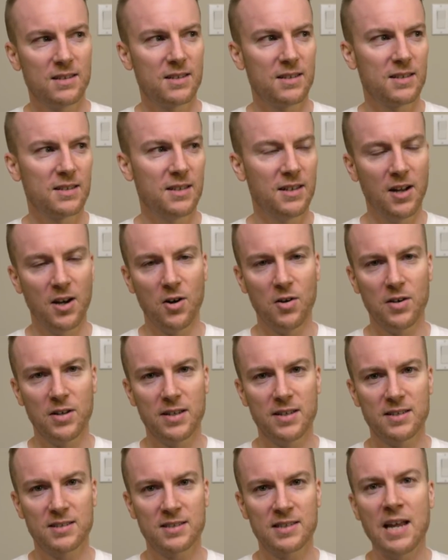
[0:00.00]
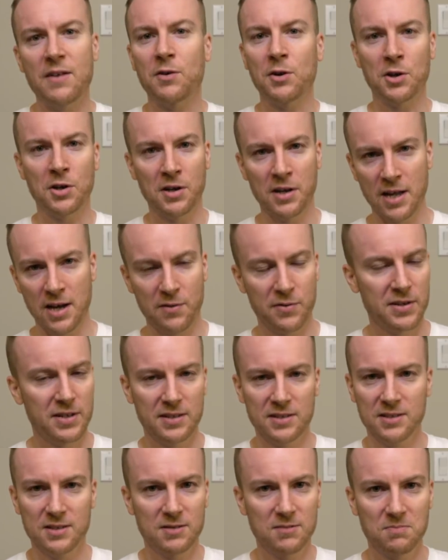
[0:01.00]
you know, it's never good enough.
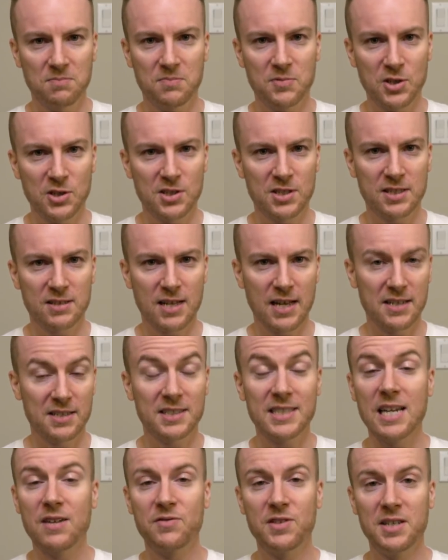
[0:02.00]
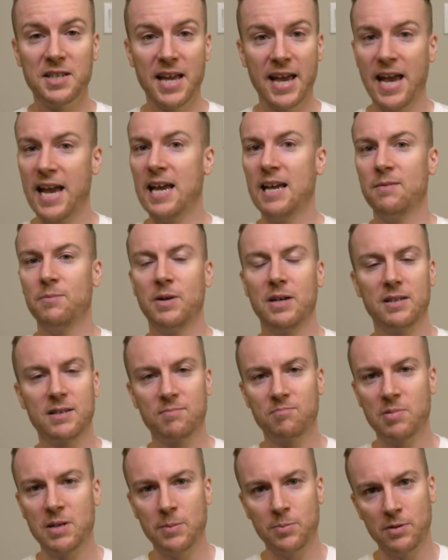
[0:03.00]
He's just kind of saved the day,
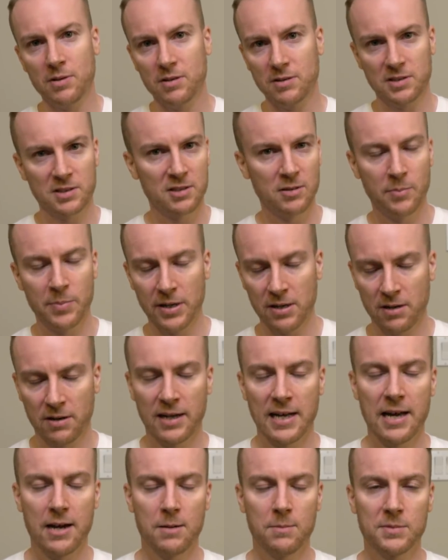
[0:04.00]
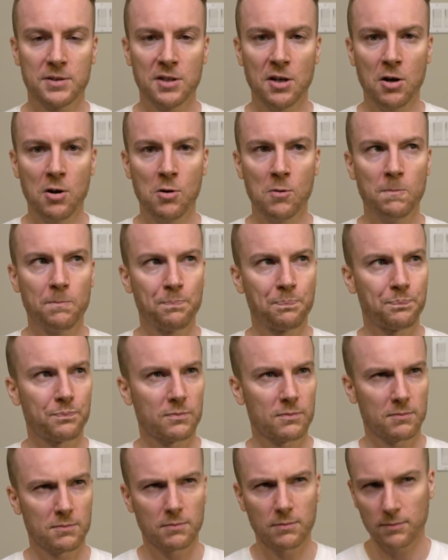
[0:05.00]
but people are still bickering at him. So,
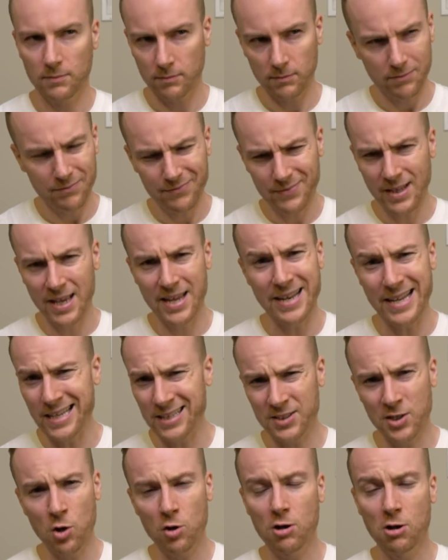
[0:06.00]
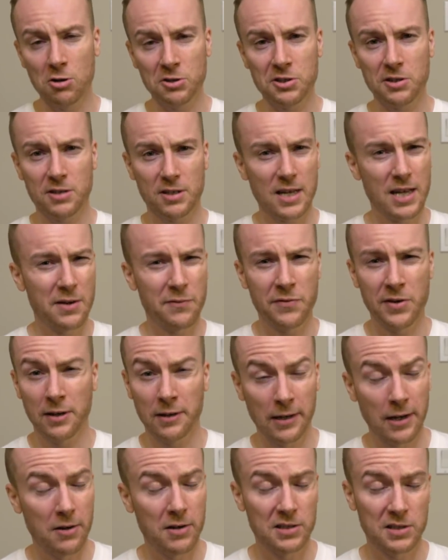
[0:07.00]
and he's no closer to kind of
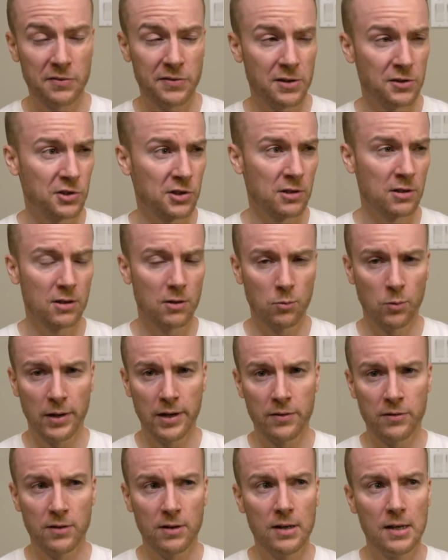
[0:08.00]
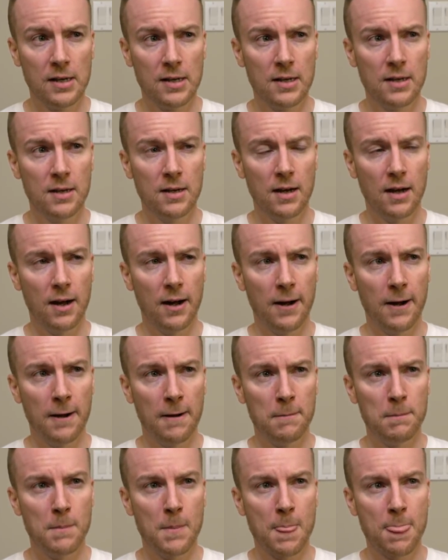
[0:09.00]
figuring out his future or whatever.
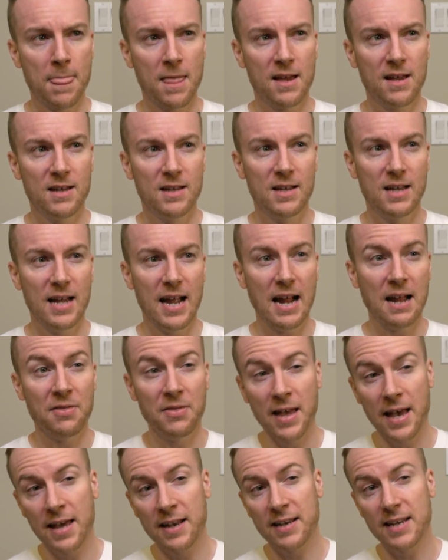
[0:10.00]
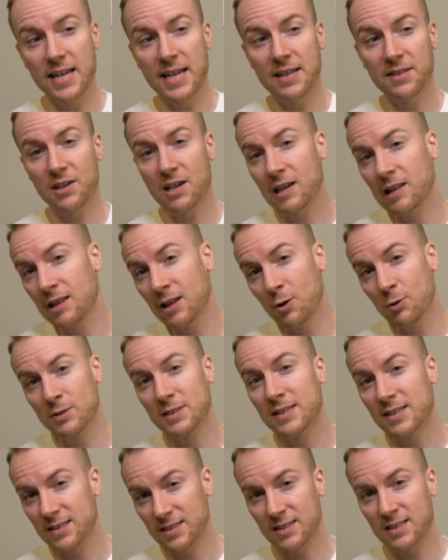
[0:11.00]
And then in the
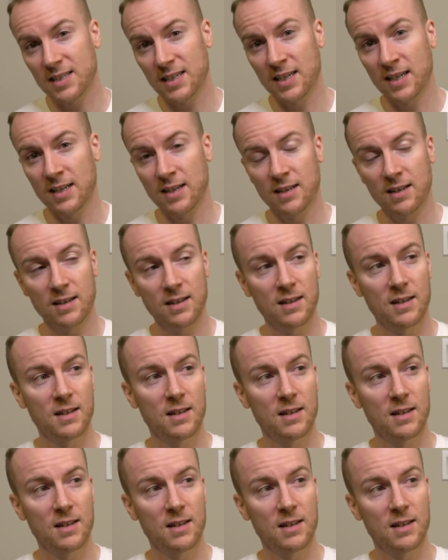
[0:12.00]
closing scene,